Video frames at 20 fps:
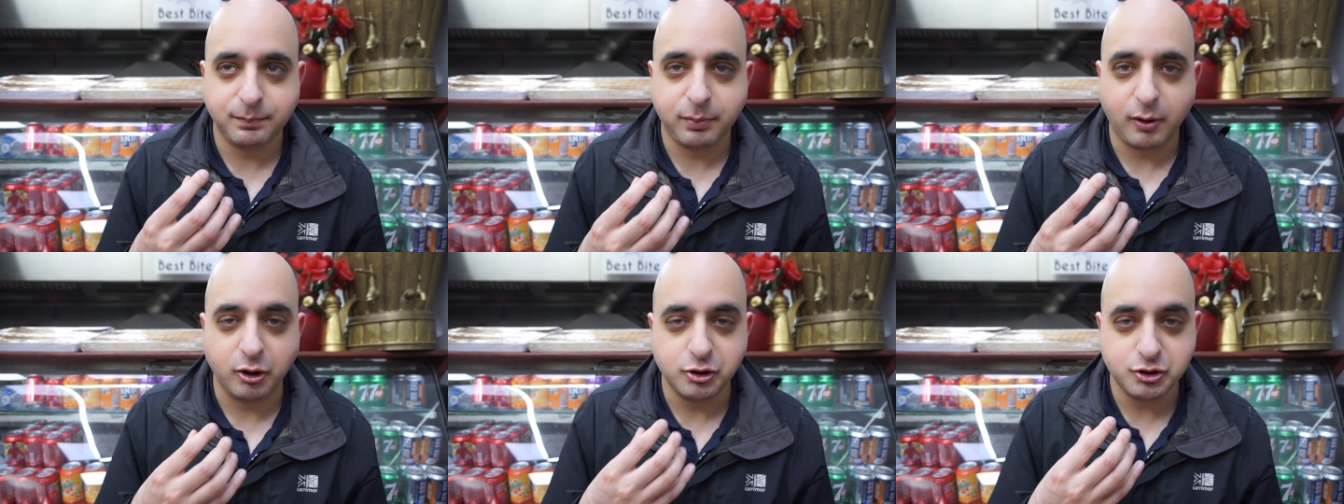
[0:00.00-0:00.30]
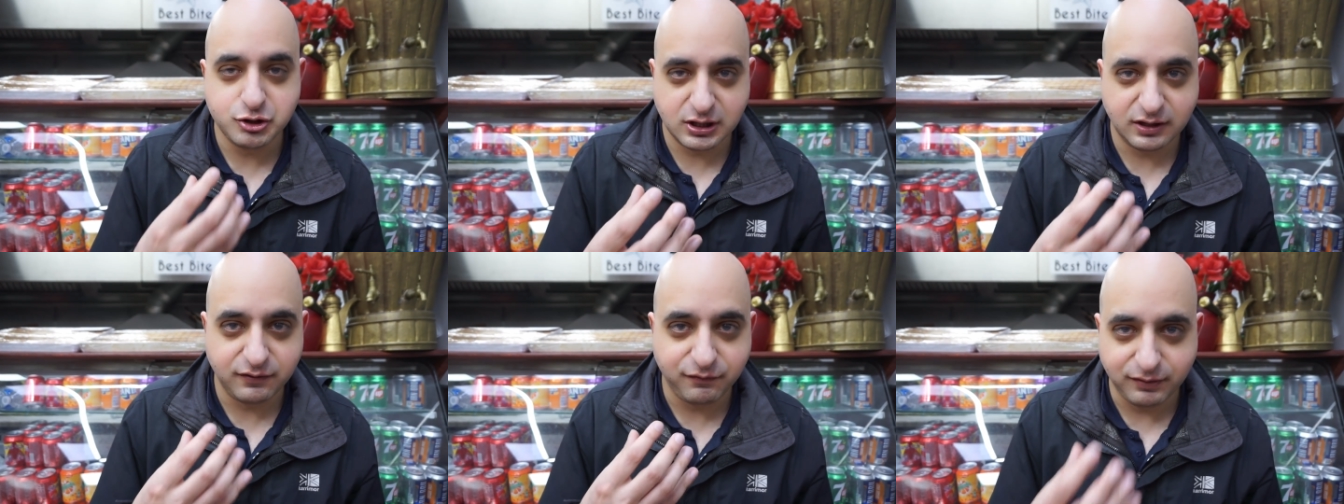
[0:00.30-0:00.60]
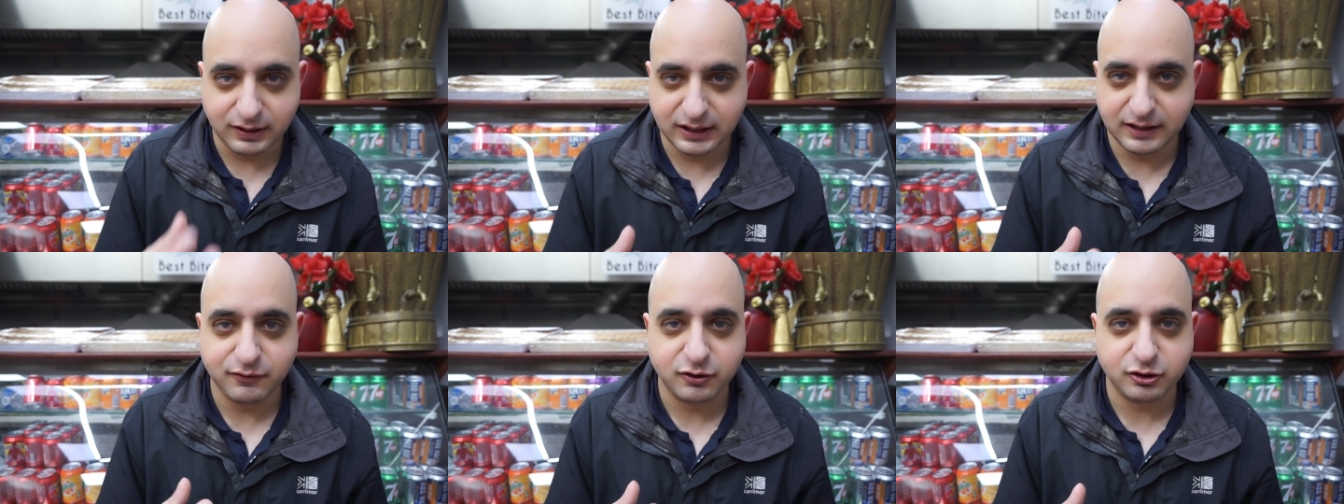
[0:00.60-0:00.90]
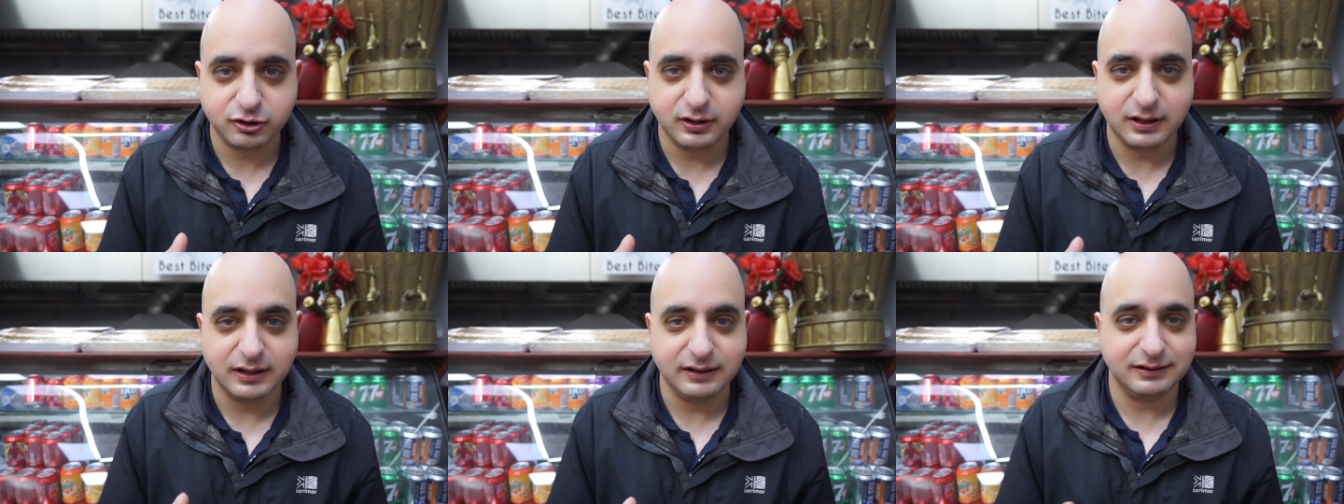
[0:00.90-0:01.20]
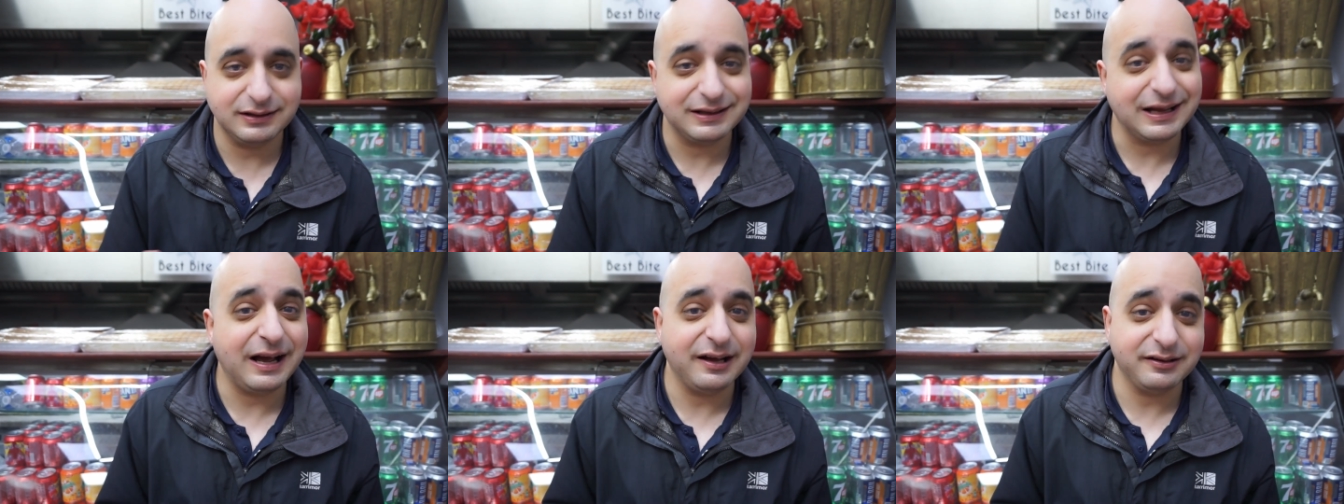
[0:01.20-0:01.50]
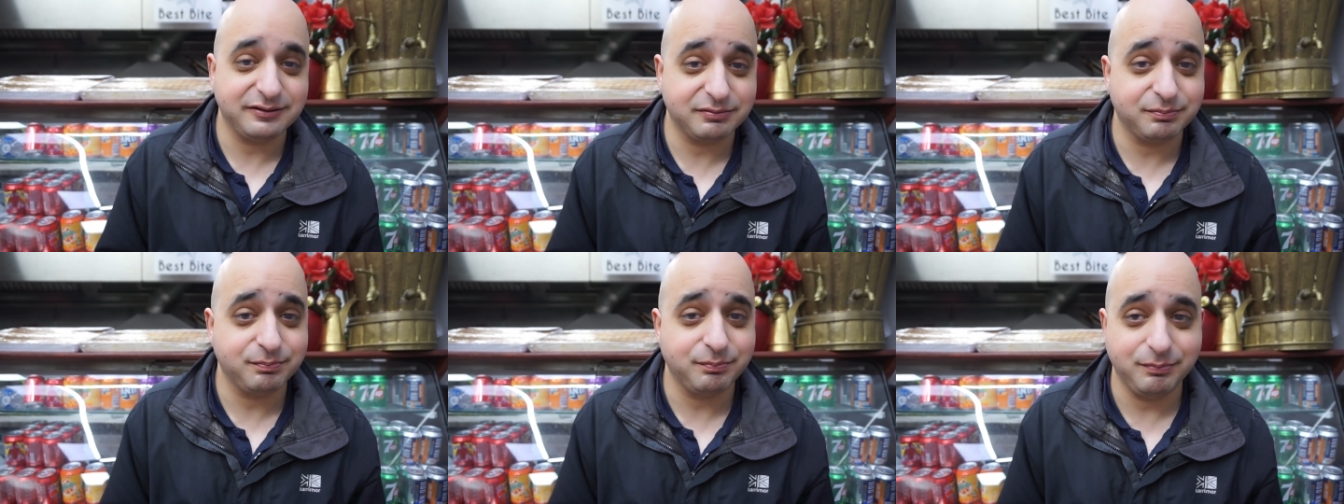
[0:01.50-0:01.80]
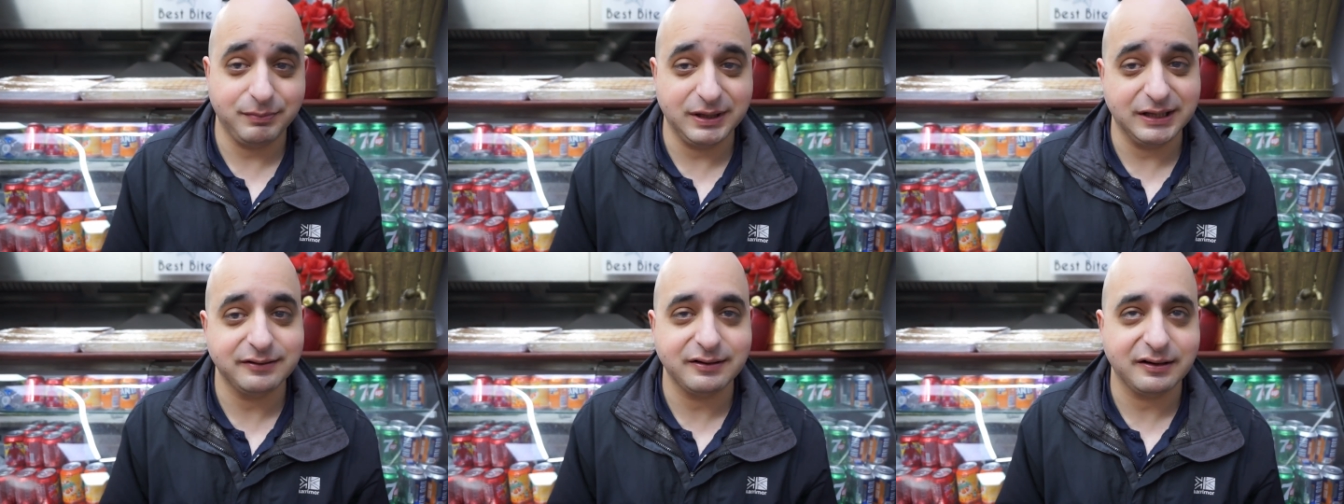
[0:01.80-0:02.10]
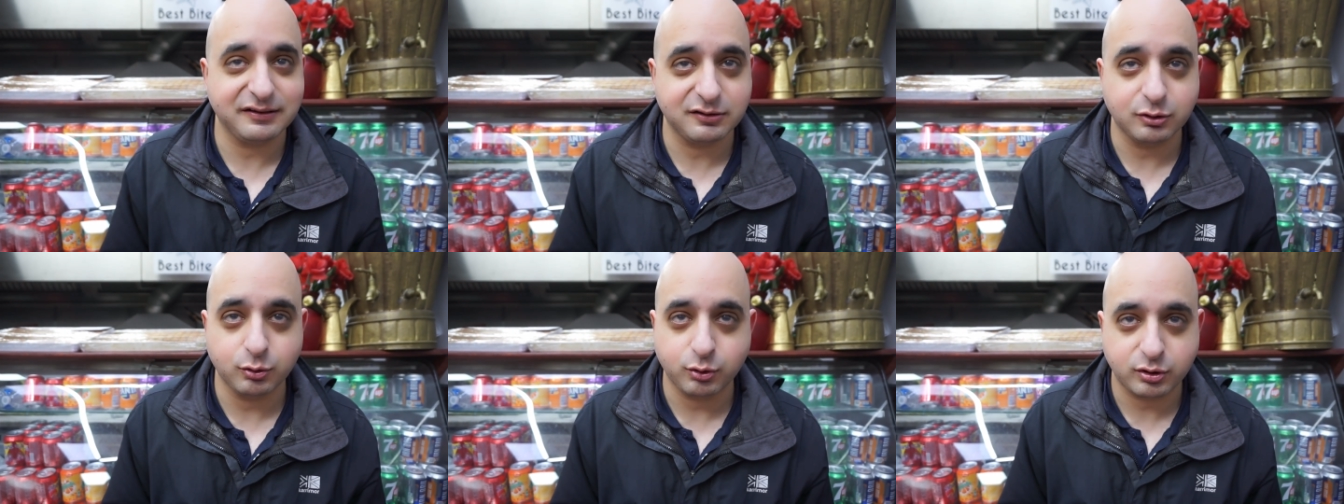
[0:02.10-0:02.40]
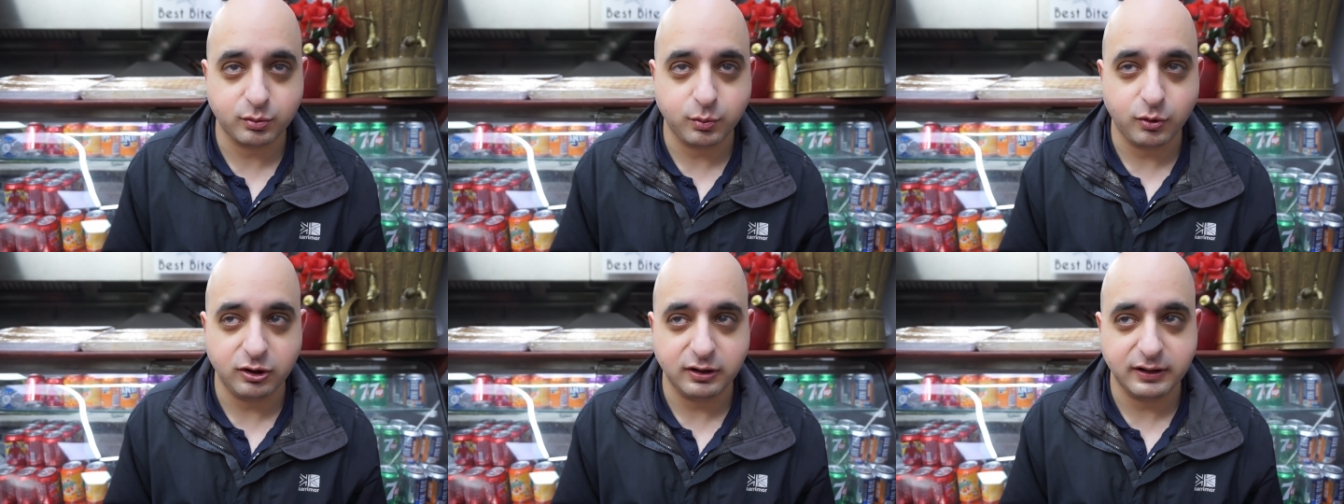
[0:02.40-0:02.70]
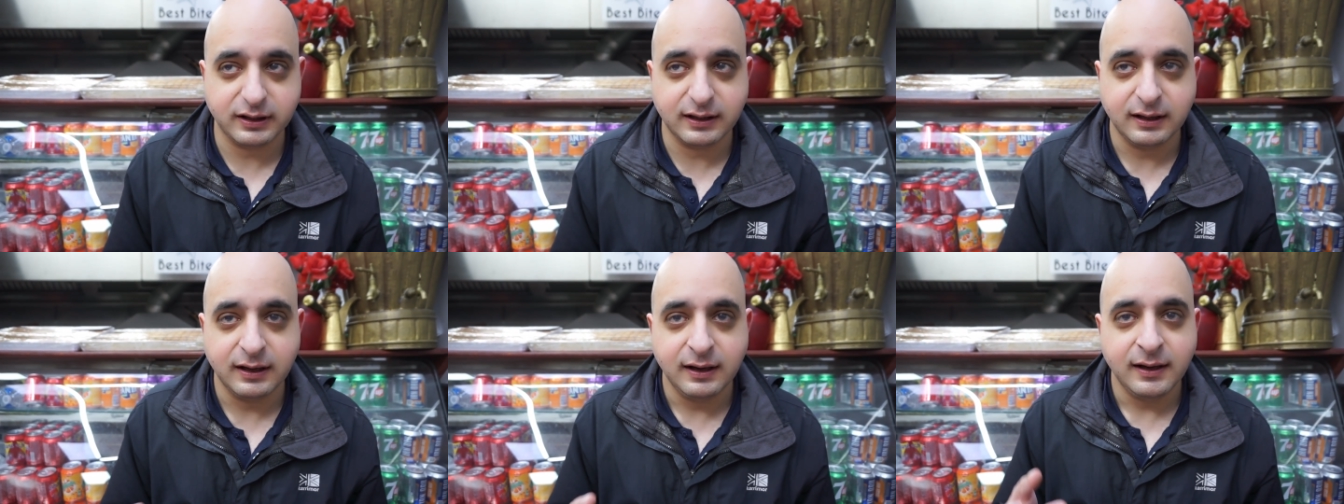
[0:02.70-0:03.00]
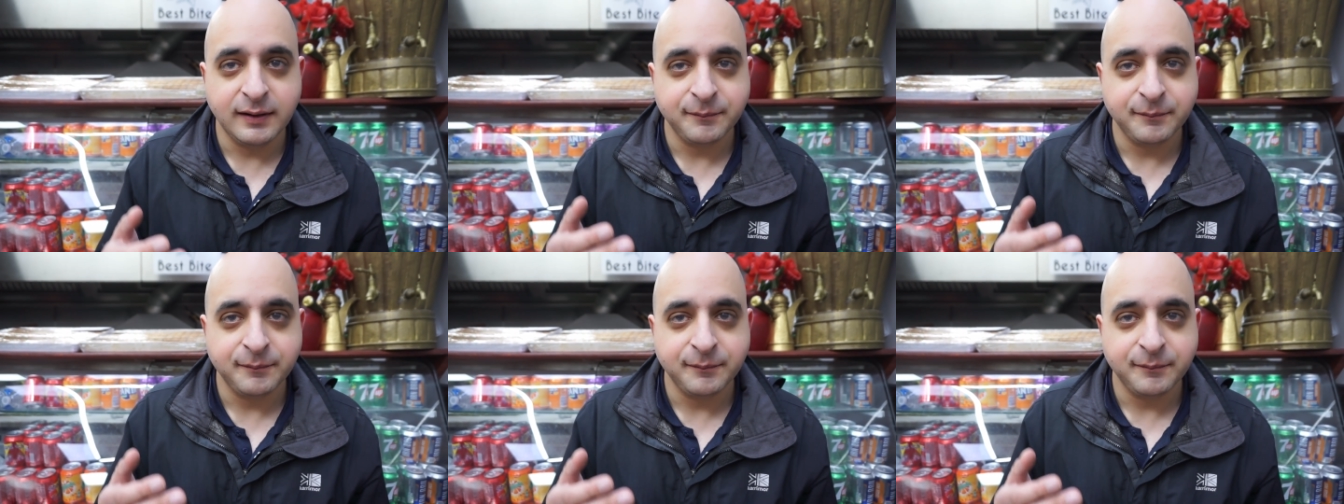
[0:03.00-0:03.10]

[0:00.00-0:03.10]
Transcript: punchy flavour to it, that means it's lower quality.